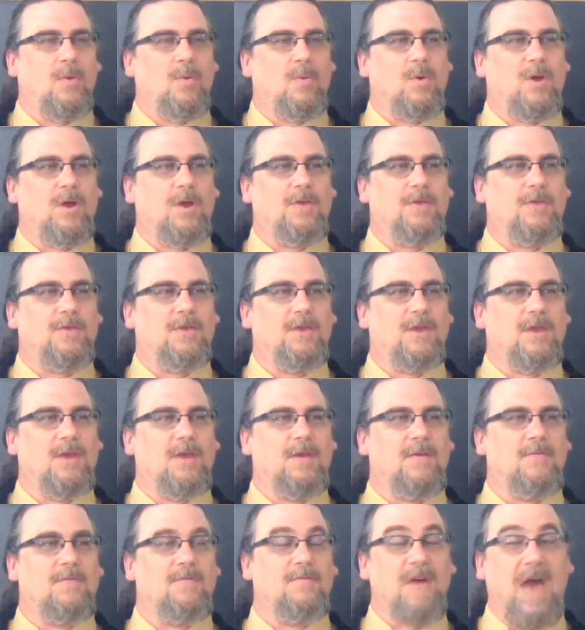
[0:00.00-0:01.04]
with
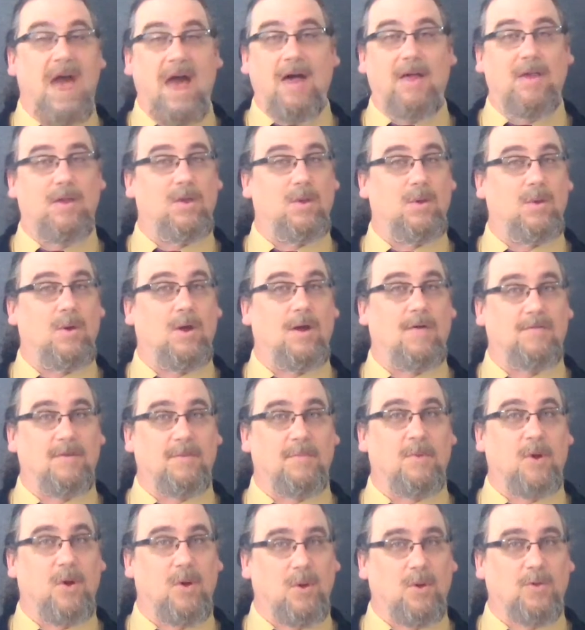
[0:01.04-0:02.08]
the value of the
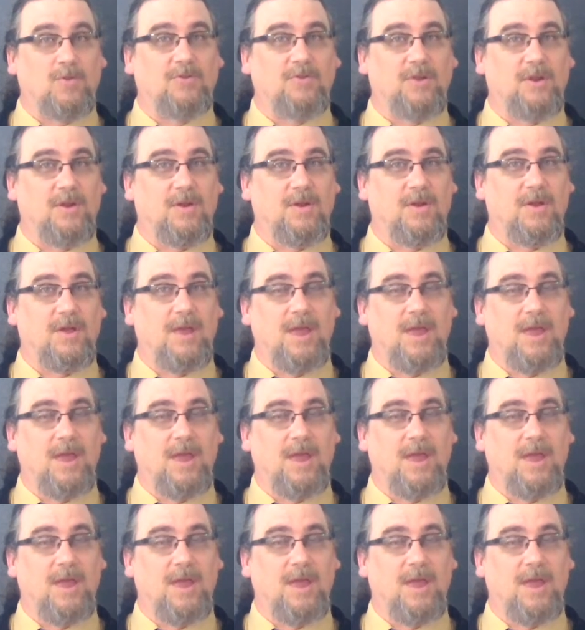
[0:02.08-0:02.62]
person,